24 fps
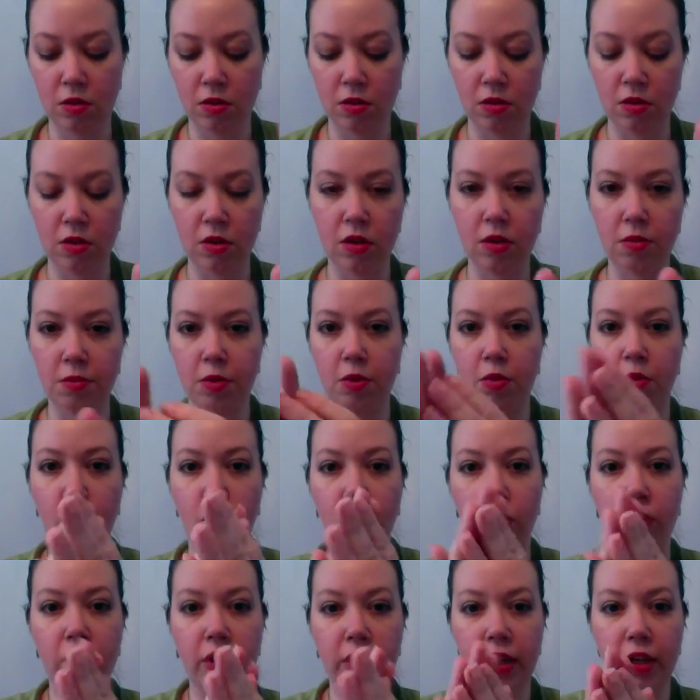All right, I'm gonna
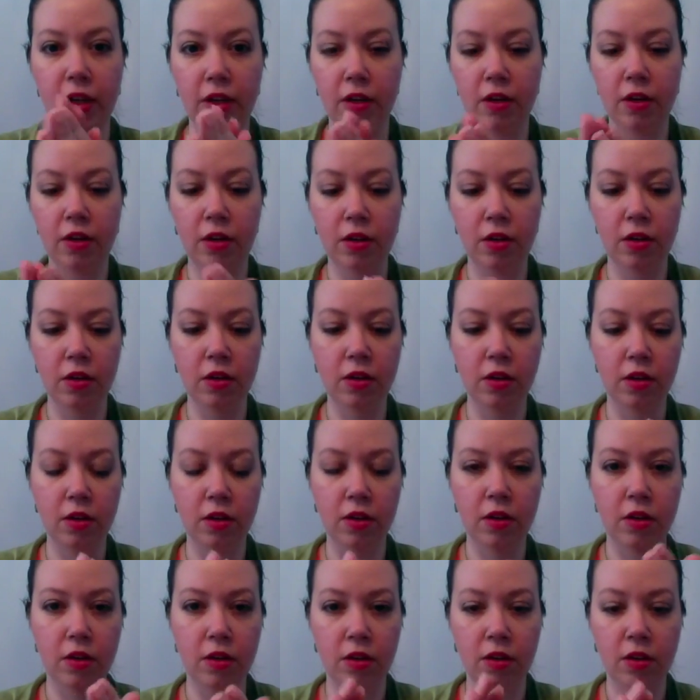roll it again.
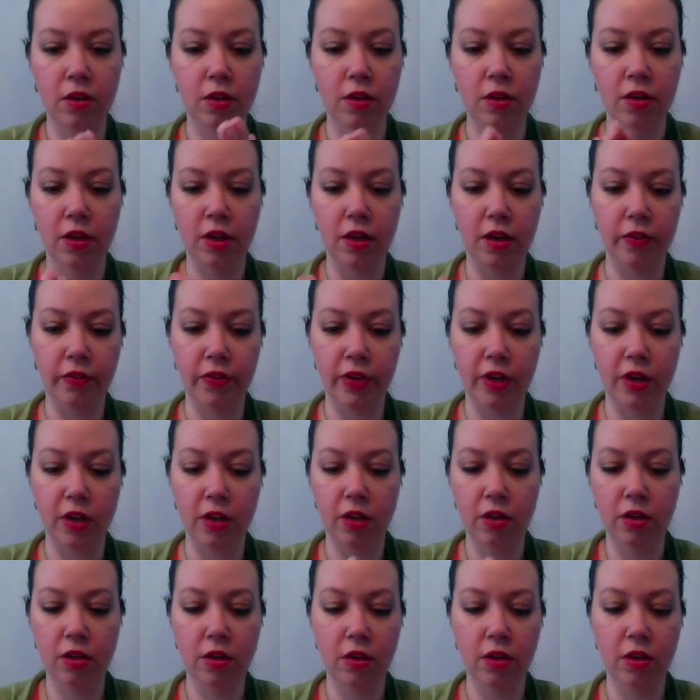I'm gonna